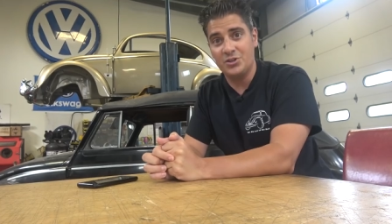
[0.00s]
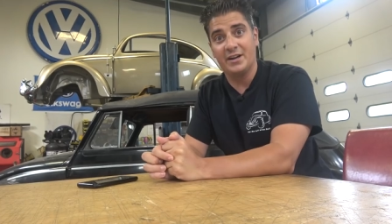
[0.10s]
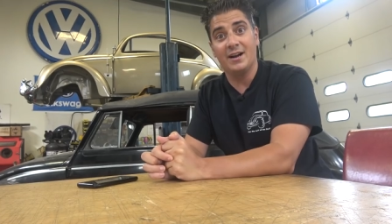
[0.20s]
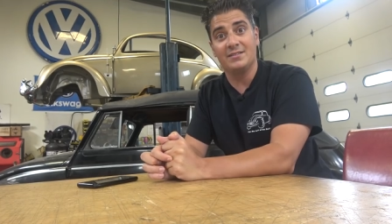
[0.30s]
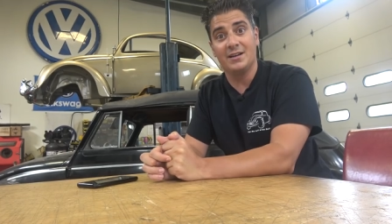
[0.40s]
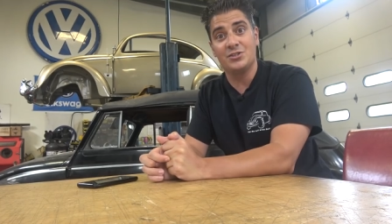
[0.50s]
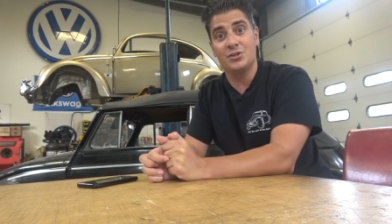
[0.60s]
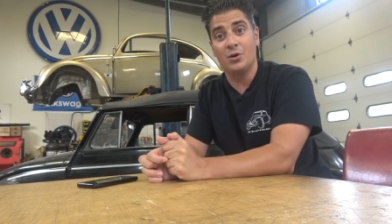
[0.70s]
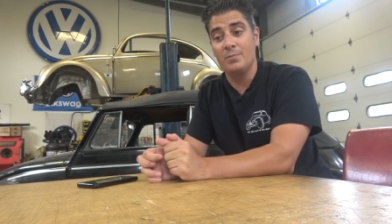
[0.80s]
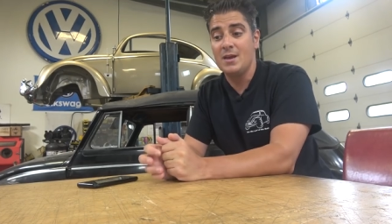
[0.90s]
check out that
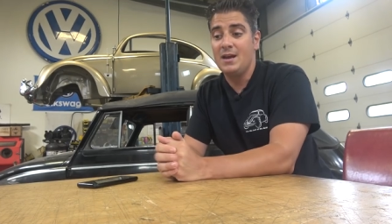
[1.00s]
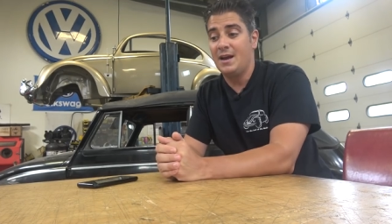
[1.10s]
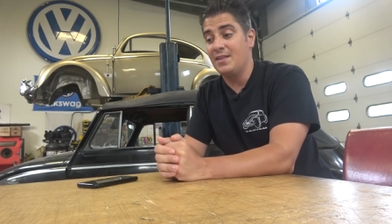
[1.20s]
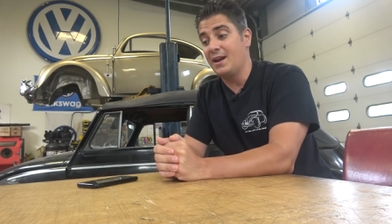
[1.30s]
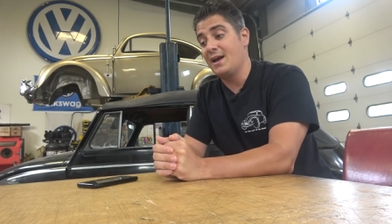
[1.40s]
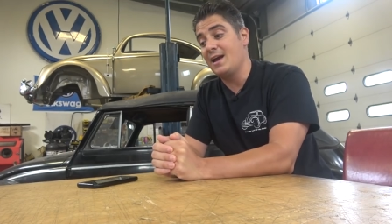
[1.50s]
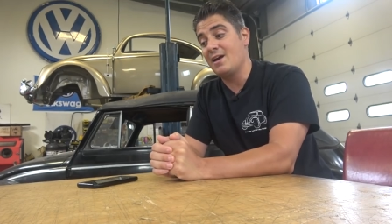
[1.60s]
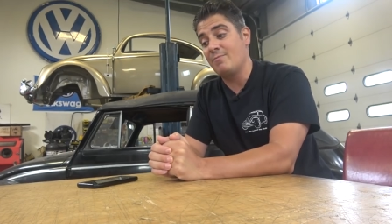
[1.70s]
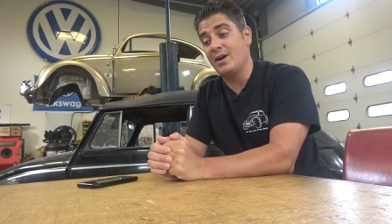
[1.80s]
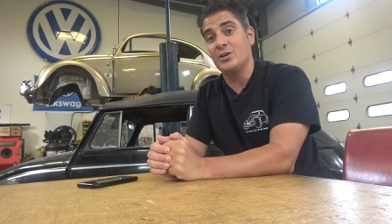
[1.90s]
show. And then I
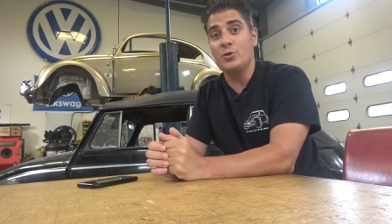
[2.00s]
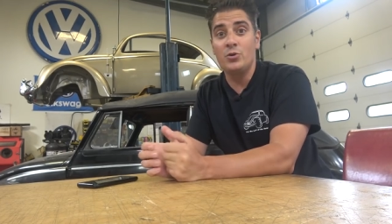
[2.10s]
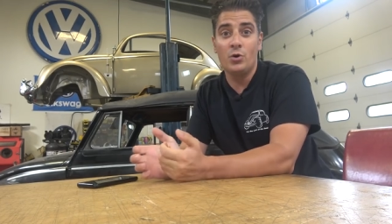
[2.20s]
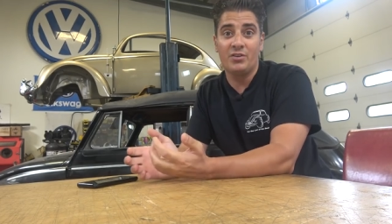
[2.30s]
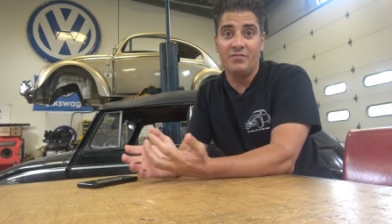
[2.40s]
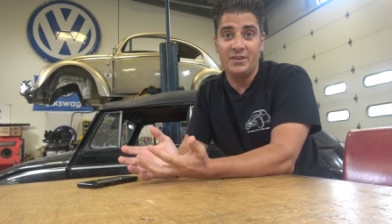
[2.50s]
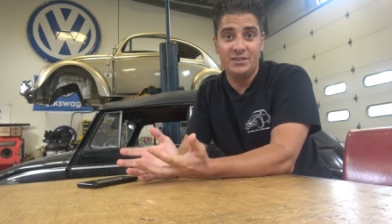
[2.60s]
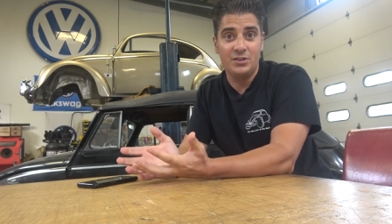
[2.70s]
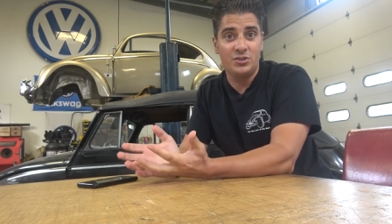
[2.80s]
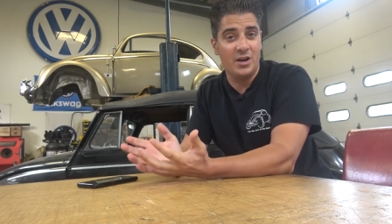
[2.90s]
have my New York
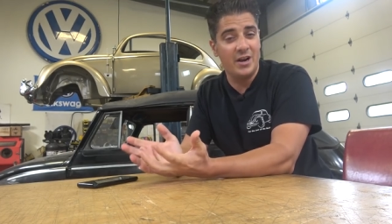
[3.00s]
Vintage